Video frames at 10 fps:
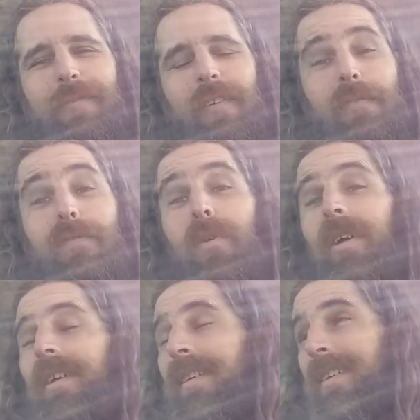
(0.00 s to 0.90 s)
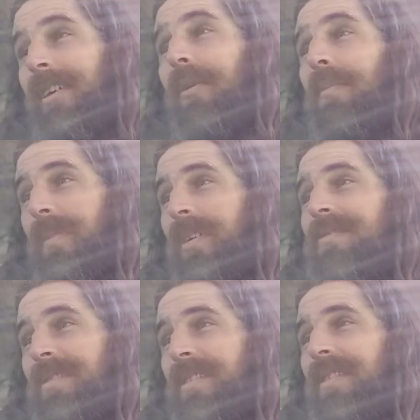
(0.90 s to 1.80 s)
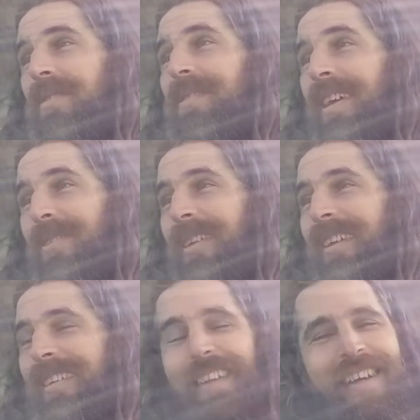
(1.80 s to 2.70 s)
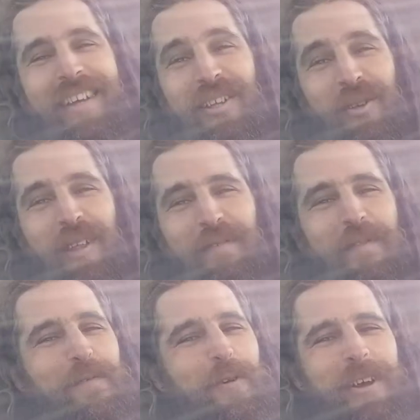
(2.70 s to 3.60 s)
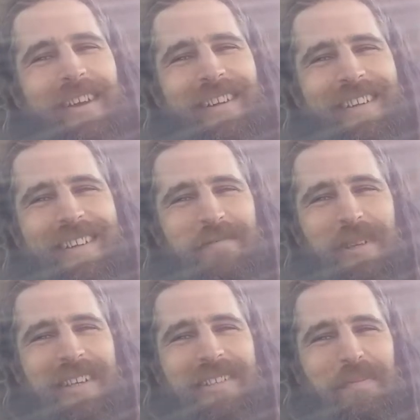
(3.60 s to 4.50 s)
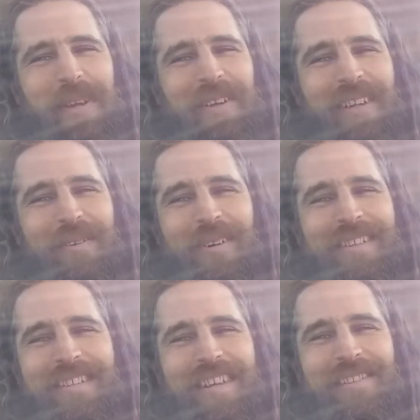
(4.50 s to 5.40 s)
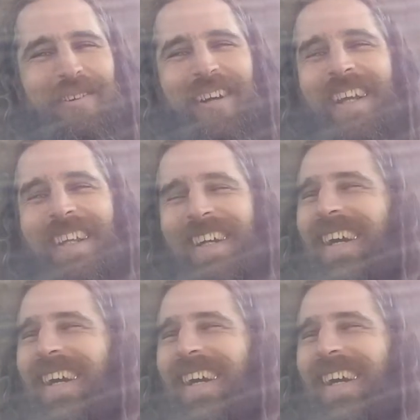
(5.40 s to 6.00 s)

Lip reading: void. I'll use that, okay? You don't have a void because apparently we're in 6th grade.